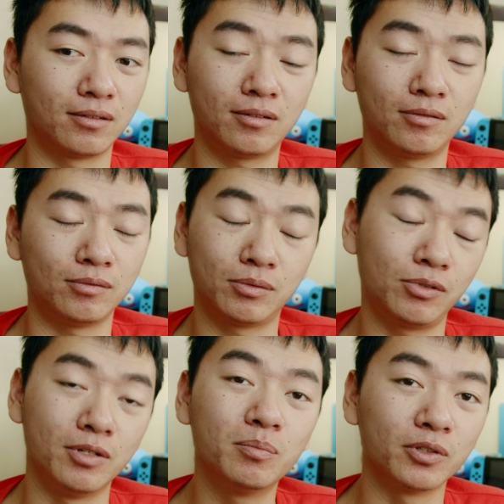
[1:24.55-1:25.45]
uh, well,
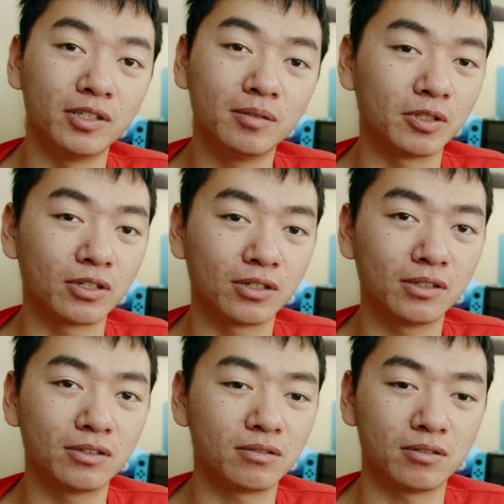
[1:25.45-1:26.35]
simply
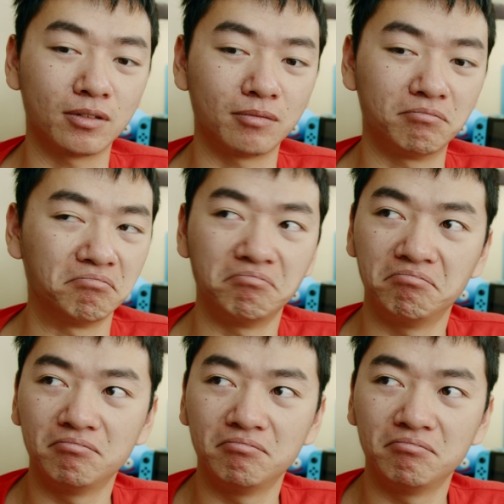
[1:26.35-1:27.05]
because, um,